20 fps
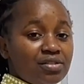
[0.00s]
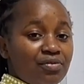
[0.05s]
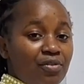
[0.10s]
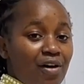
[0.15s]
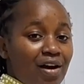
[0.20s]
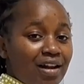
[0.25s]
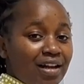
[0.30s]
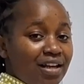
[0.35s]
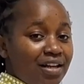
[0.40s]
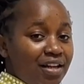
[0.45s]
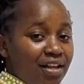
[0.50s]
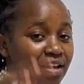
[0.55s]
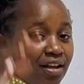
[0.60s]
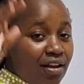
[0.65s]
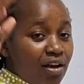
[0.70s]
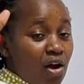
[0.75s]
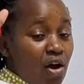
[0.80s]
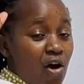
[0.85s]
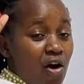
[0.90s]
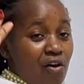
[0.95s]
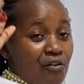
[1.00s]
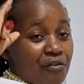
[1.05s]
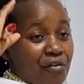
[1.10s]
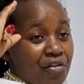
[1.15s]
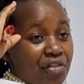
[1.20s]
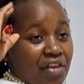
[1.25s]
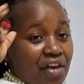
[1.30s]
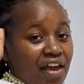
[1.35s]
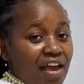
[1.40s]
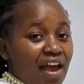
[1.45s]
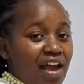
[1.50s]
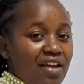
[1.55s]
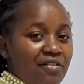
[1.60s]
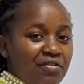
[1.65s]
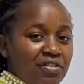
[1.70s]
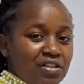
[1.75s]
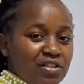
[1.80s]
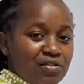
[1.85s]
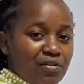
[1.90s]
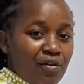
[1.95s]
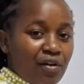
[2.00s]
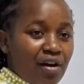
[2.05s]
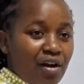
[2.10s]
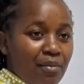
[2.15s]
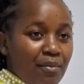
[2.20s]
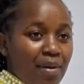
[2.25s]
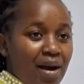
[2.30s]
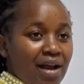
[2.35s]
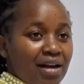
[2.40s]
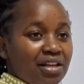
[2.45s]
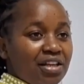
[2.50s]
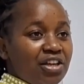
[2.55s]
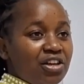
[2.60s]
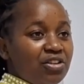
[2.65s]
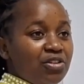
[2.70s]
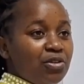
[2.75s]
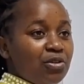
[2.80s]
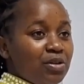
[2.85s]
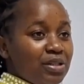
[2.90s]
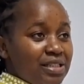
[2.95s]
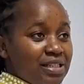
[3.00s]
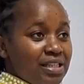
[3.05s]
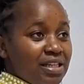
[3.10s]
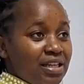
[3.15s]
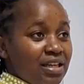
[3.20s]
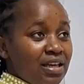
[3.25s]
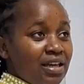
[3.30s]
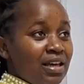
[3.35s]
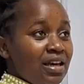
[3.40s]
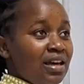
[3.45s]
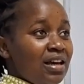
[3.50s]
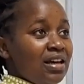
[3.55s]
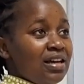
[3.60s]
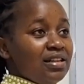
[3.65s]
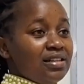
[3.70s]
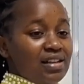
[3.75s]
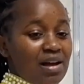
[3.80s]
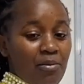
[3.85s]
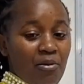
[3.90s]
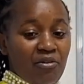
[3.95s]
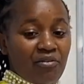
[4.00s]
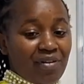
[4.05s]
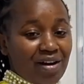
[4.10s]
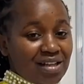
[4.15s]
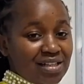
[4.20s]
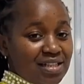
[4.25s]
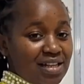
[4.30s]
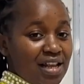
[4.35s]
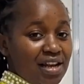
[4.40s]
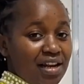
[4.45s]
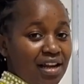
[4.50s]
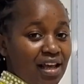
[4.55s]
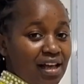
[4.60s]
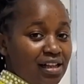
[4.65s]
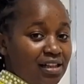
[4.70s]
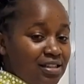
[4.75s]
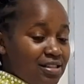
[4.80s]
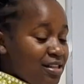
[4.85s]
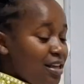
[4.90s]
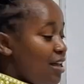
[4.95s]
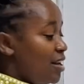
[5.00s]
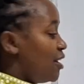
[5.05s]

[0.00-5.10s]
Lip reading: for a lady, for the hair, if it's for a man, kinyozi, some of us the nails and